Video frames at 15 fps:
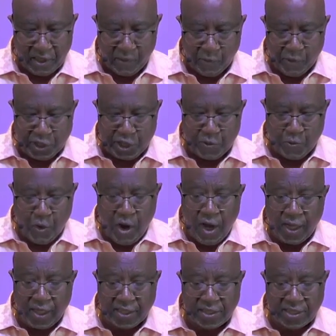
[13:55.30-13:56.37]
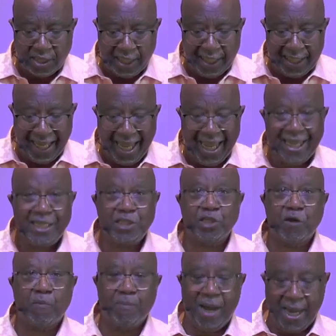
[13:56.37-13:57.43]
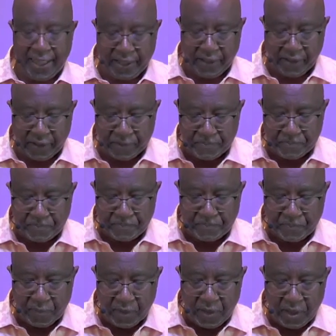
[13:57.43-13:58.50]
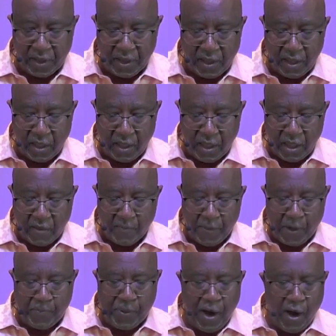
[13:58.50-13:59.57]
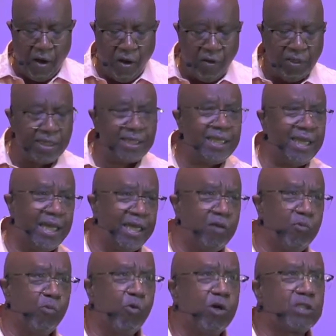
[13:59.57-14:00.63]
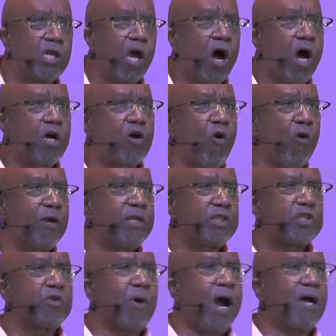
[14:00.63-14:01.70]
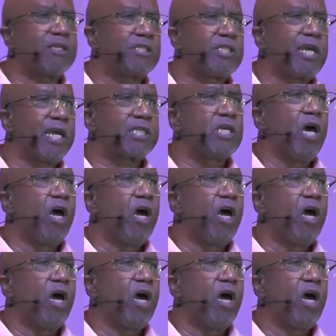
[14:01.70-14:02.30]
which was in Asia Minor. But Paul again was, according to our text,